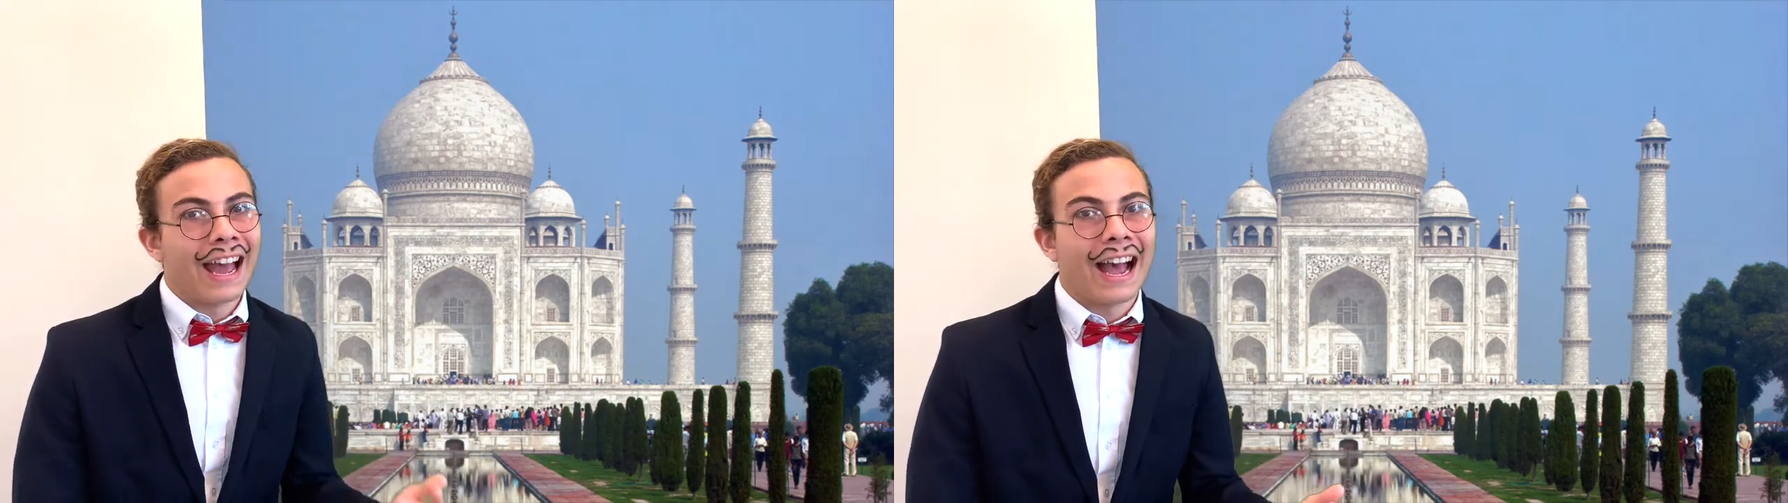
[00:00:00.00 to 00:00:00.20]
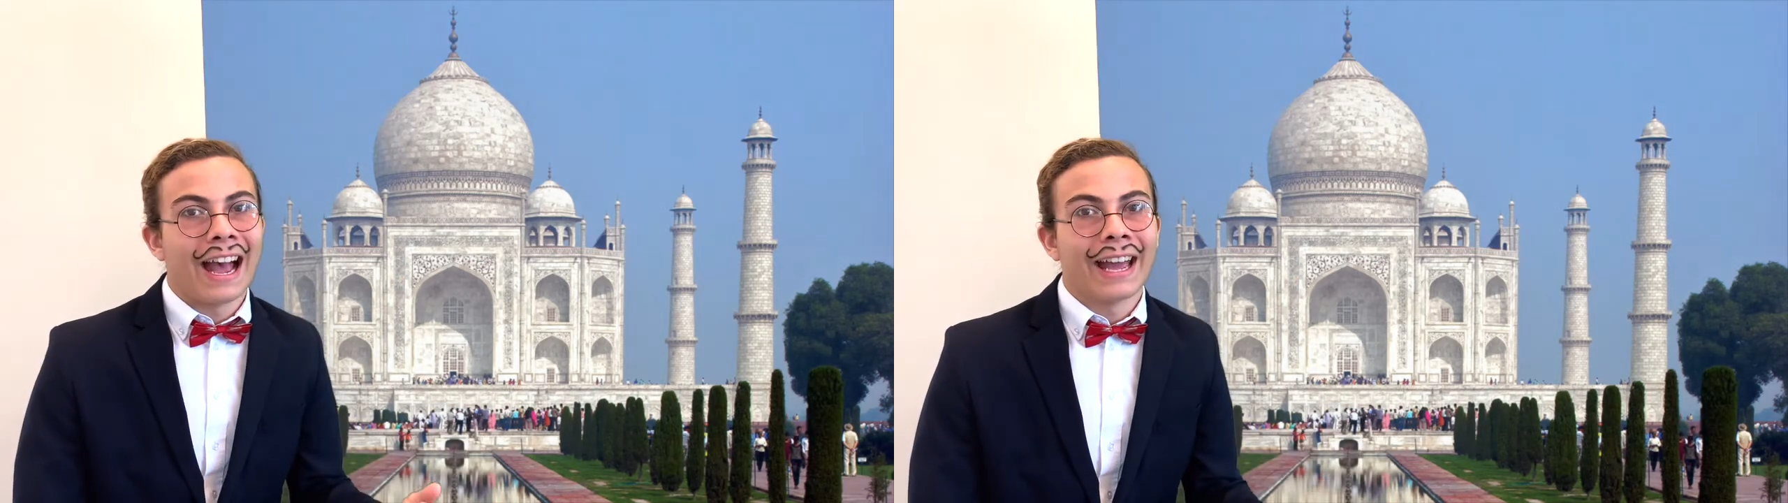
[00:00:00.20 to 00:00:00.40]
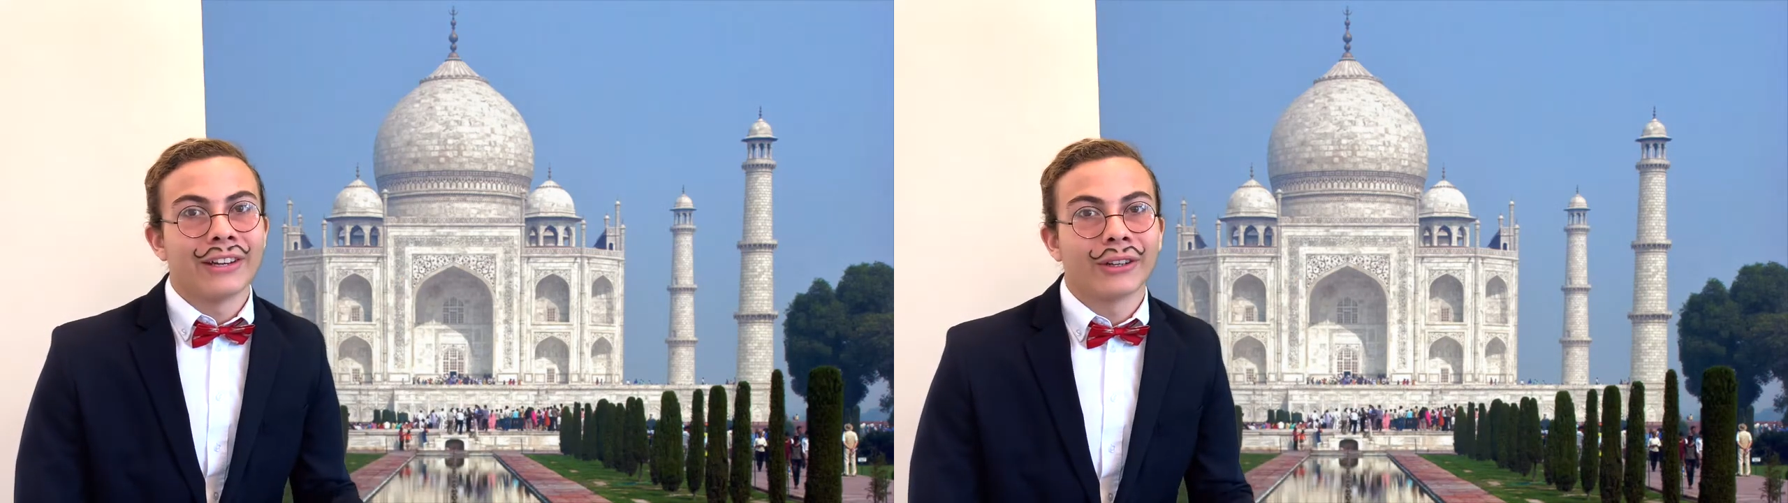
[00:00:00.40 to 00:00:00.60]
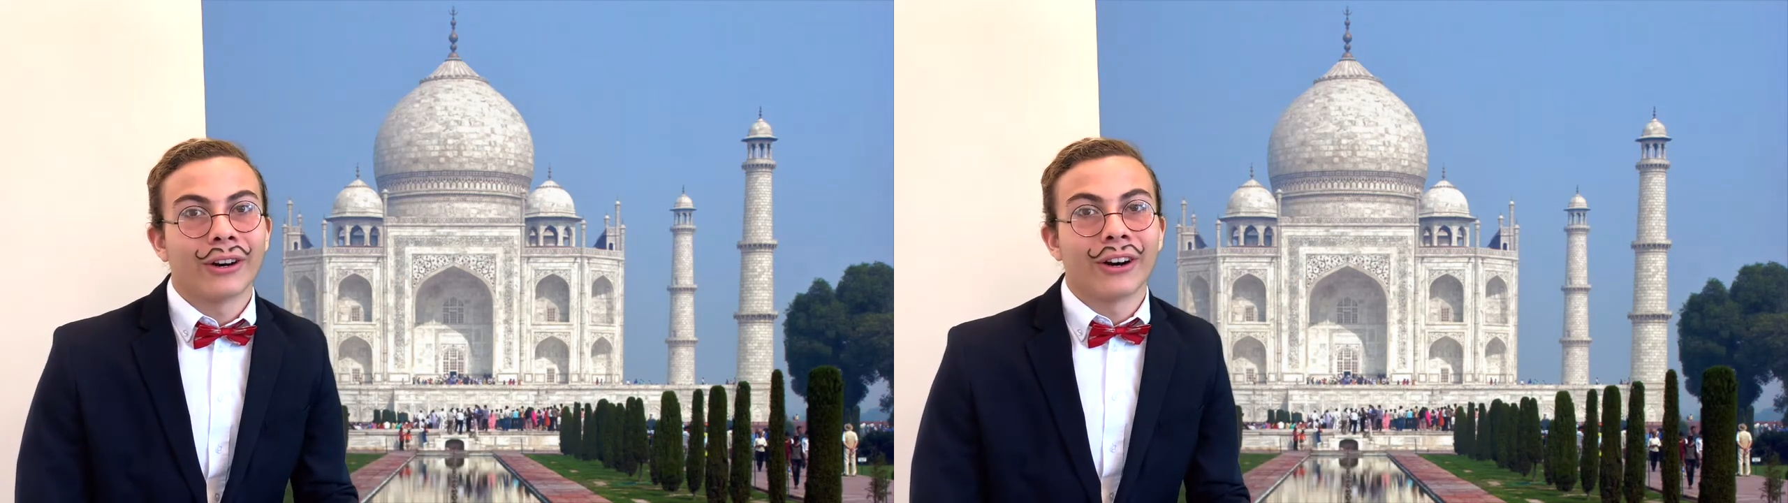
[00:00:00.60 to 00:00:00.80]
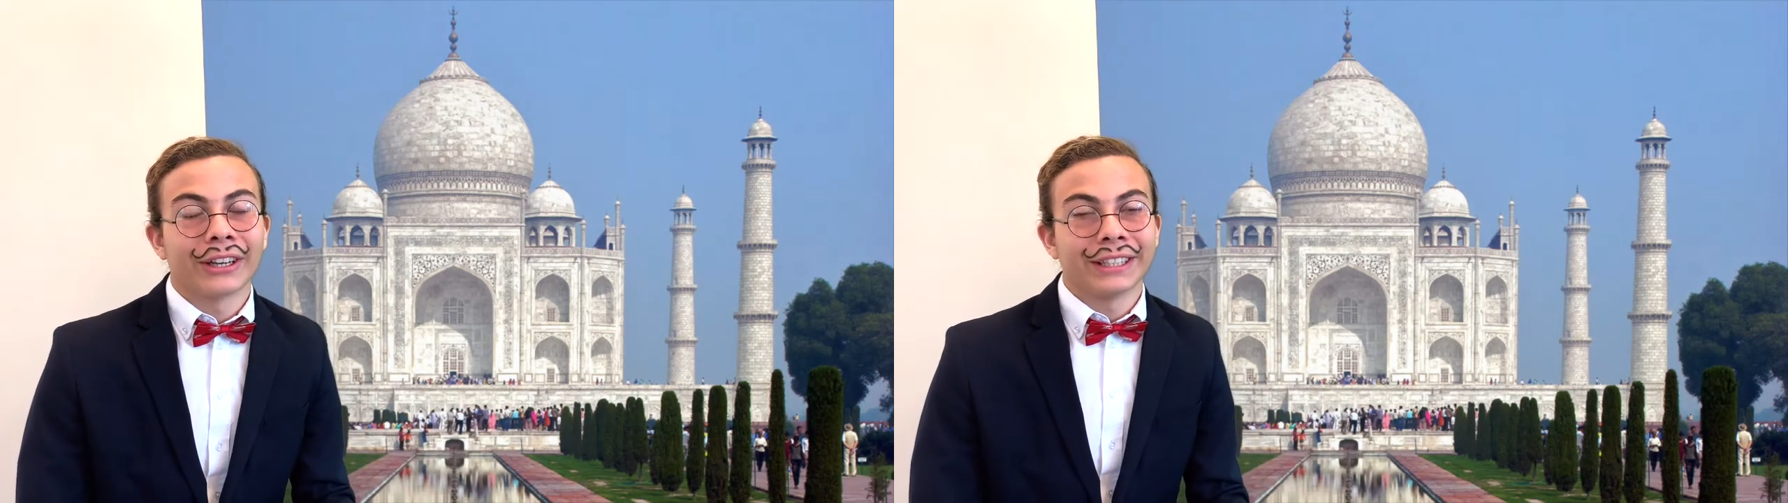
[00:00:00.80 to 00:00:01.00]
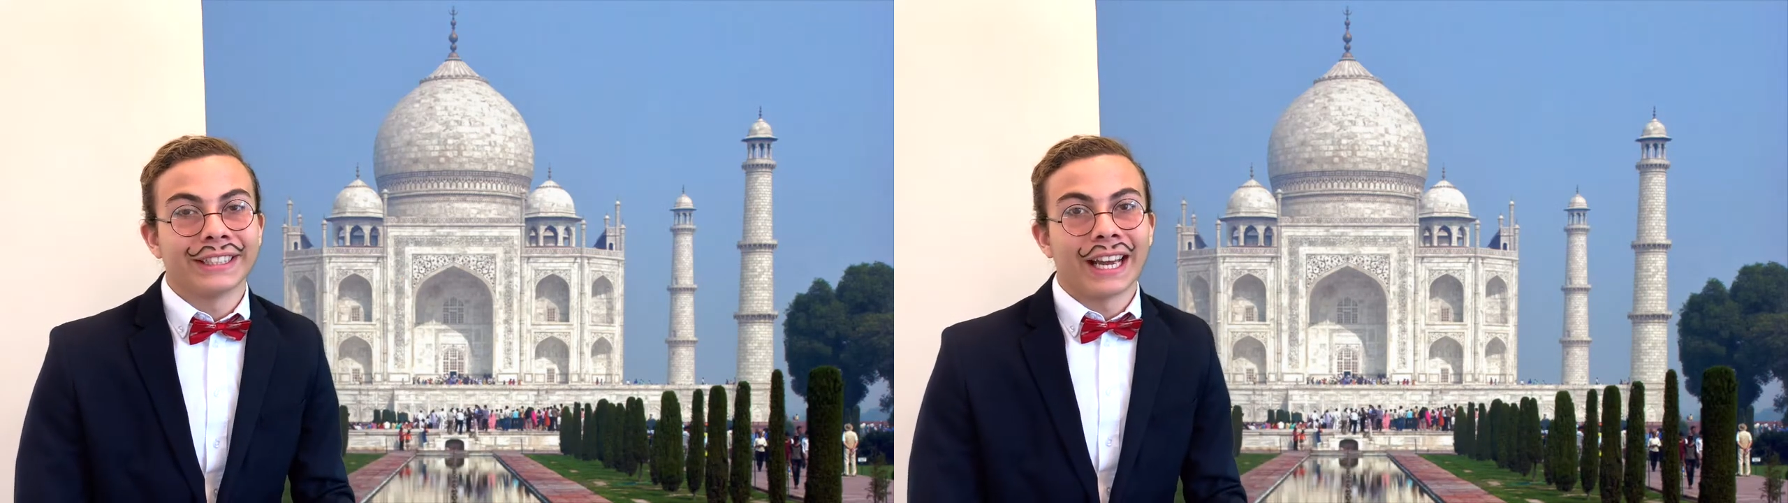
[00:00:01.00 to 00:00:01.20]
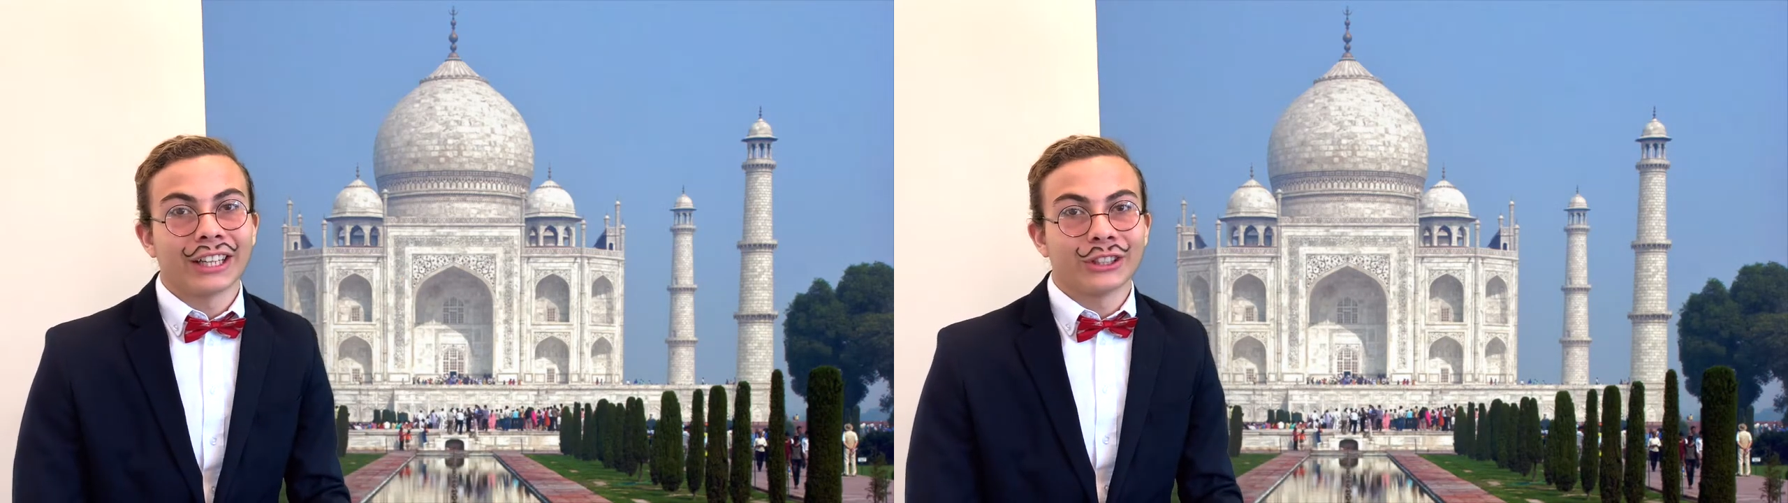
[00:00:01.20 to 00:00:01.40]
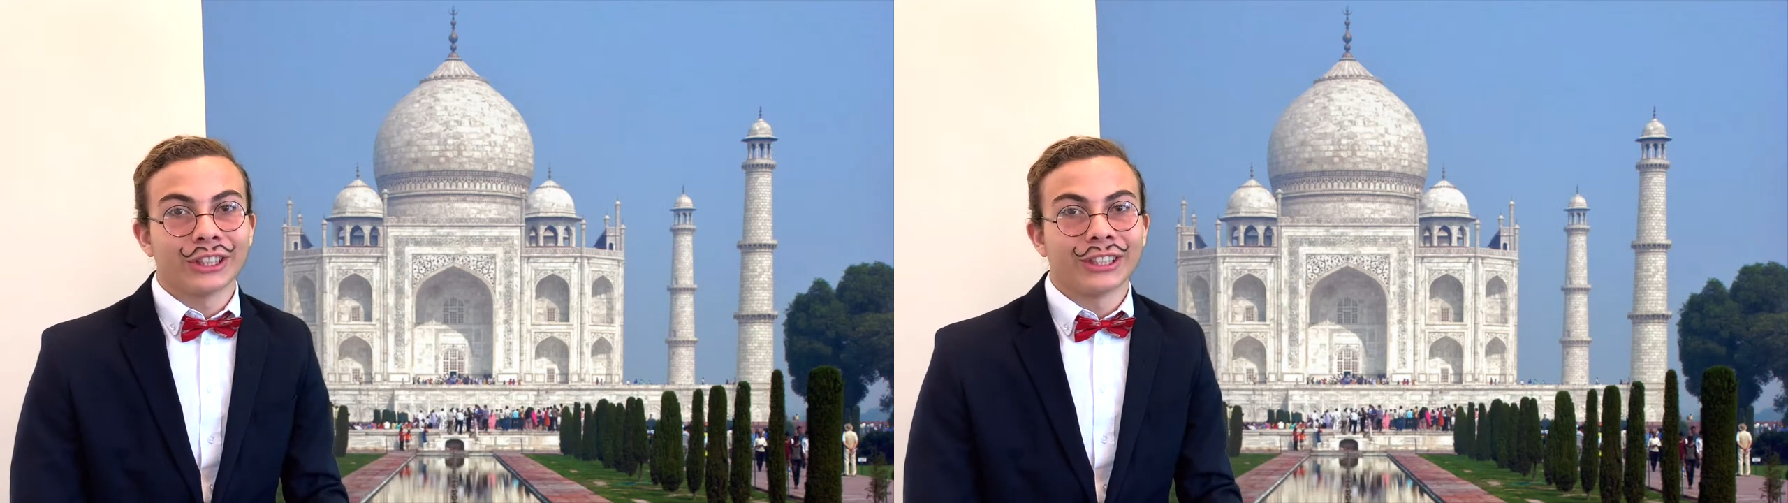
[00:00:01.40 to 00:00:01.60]
and
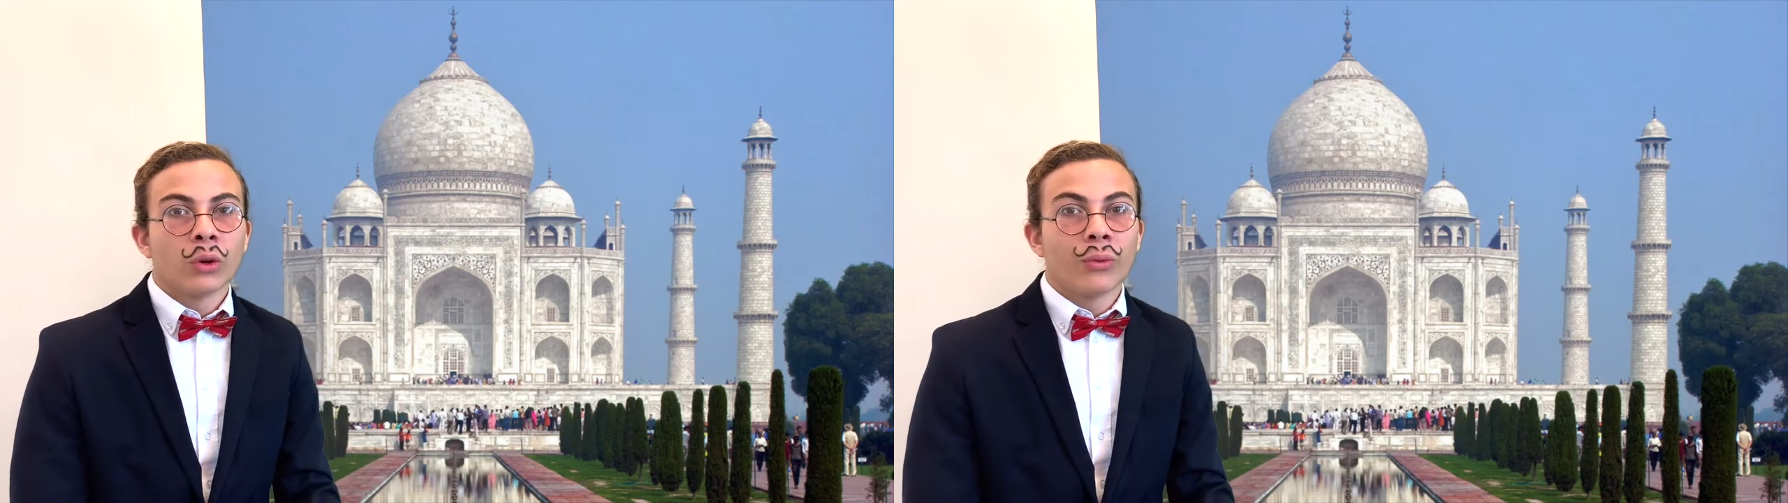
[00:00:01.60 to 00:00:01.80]
architecture,